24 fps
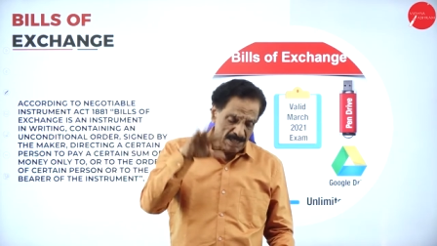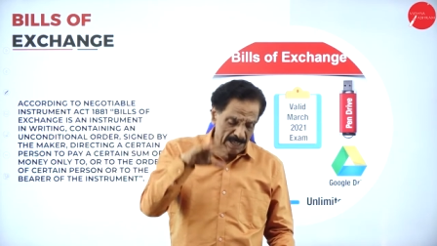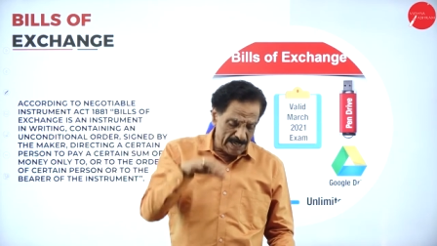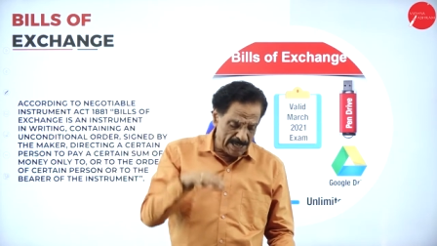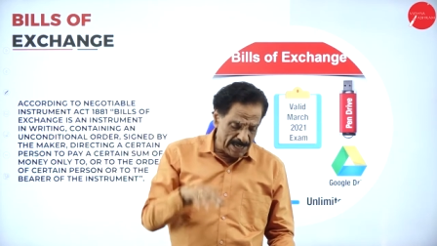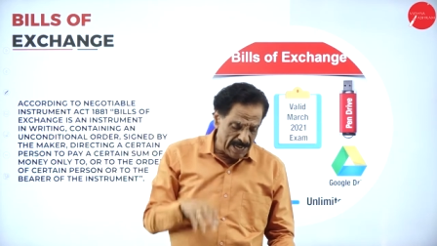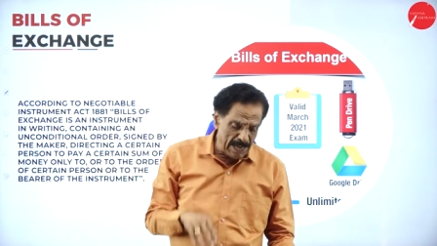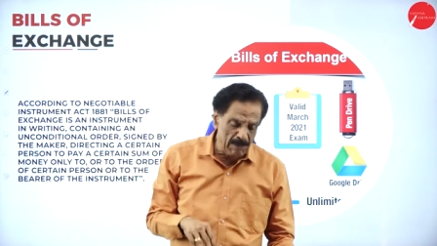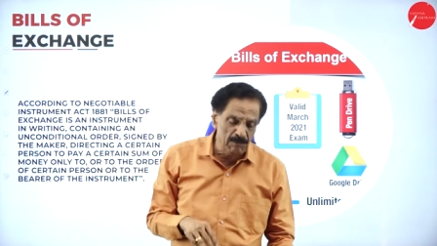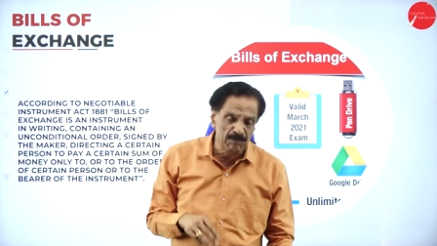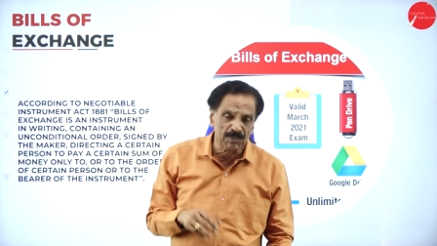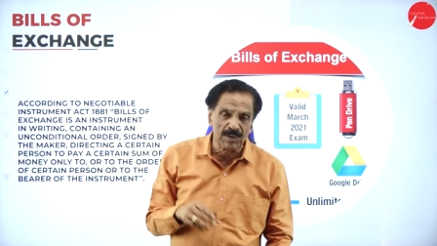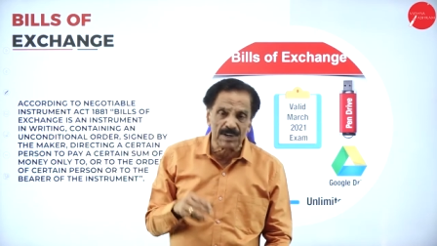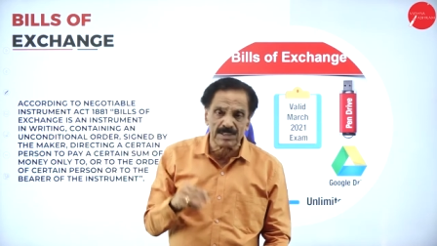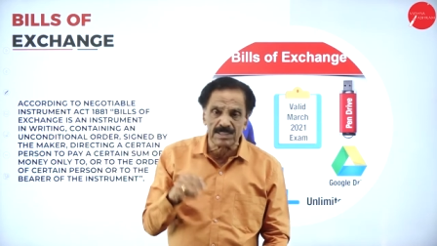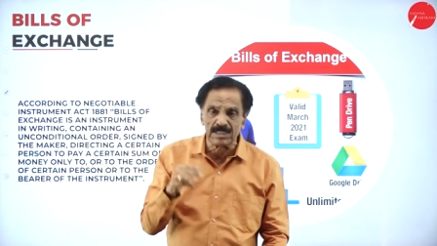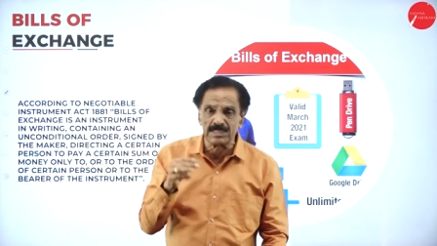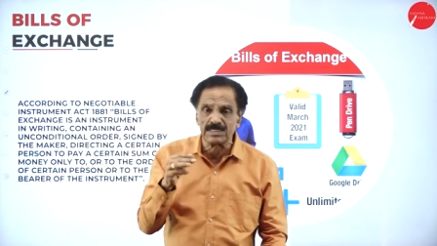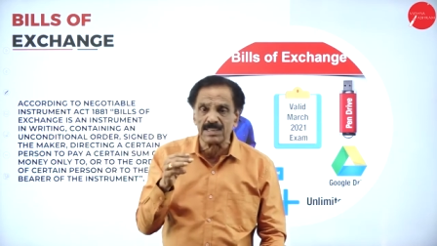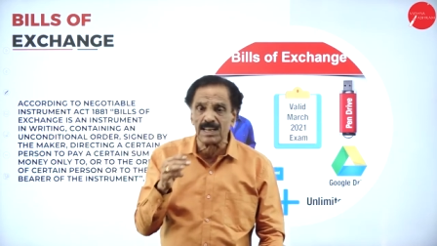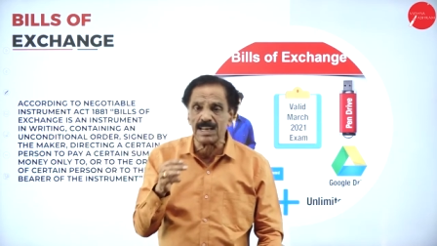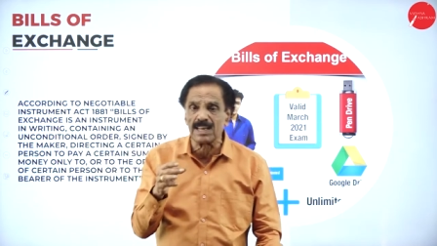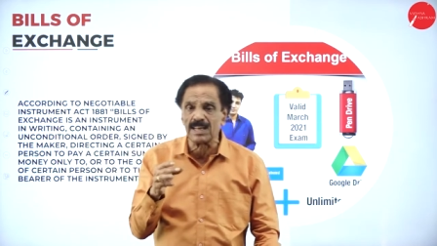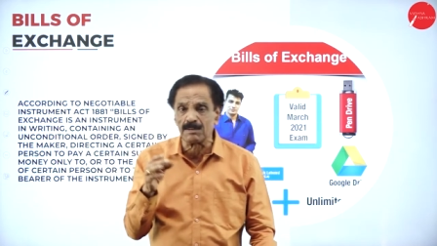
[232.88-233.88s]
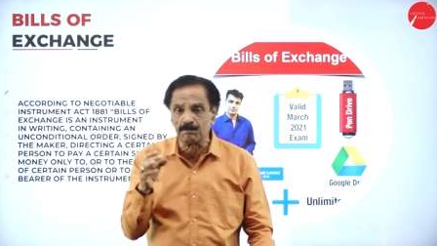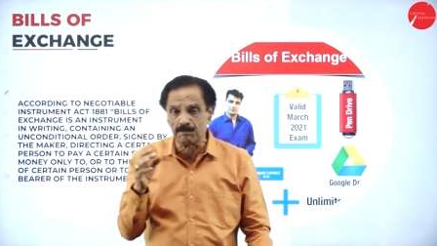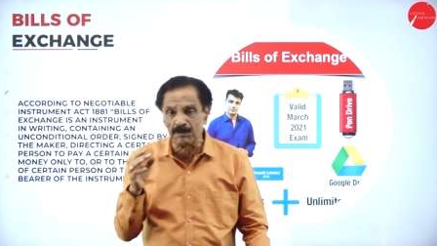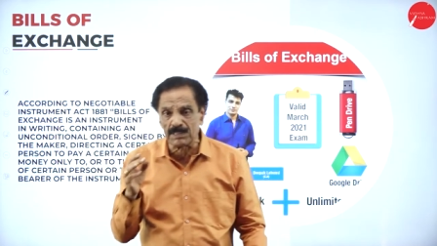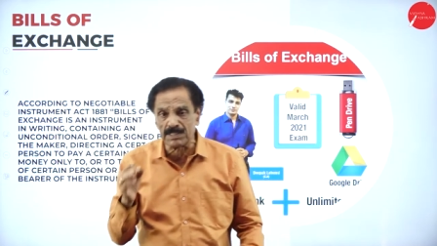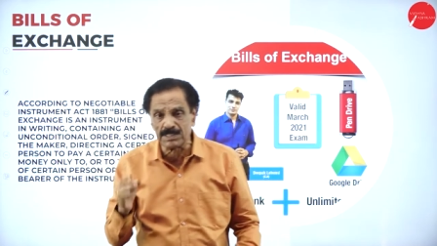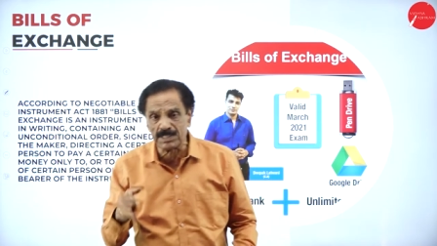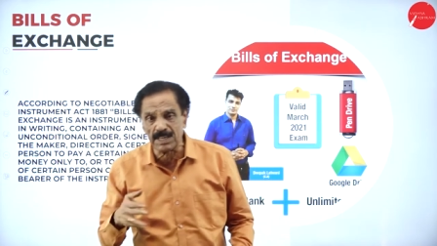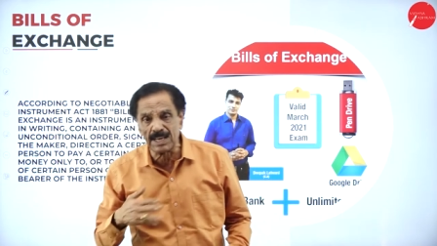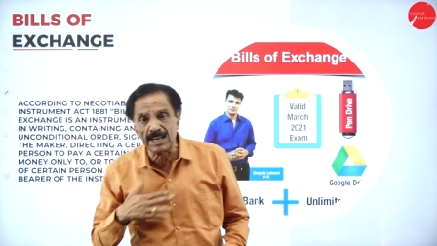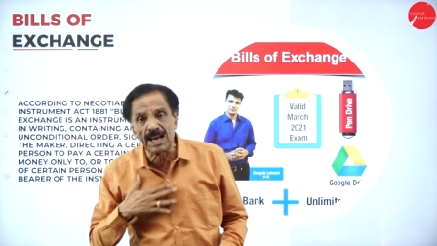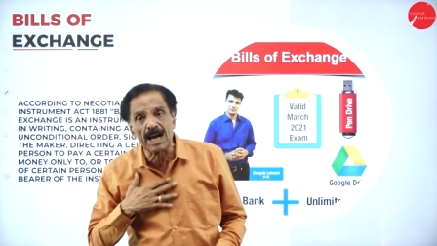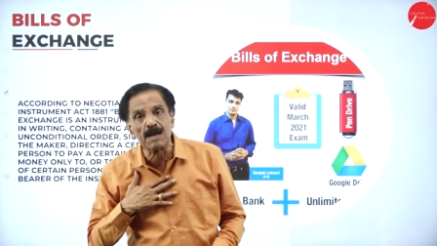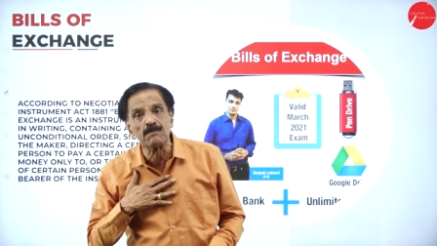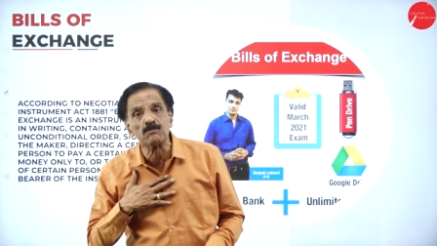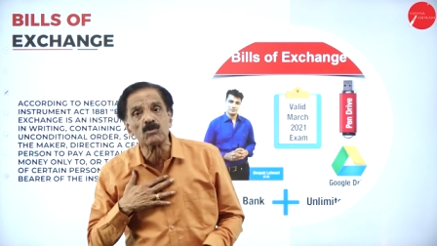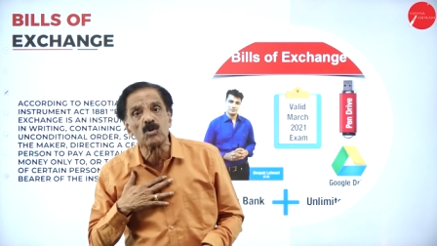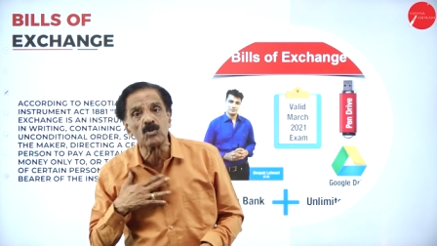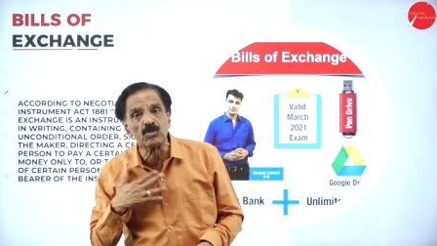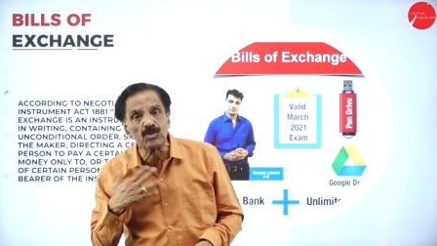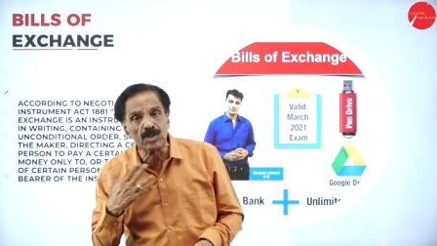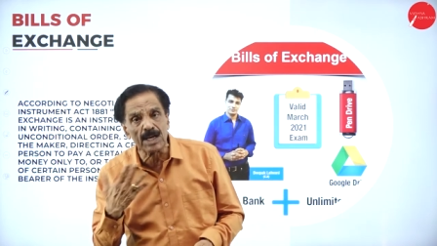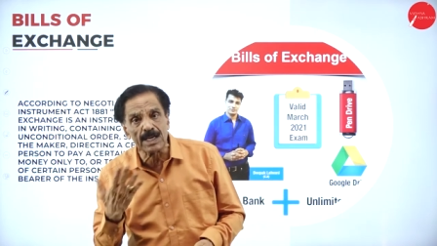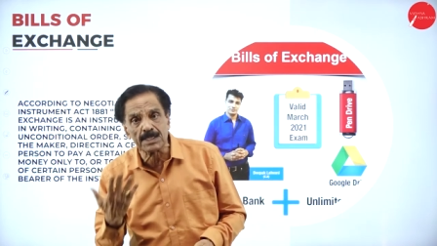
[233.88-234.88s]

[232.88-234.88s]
the name for the seller and purchaser. I'm going to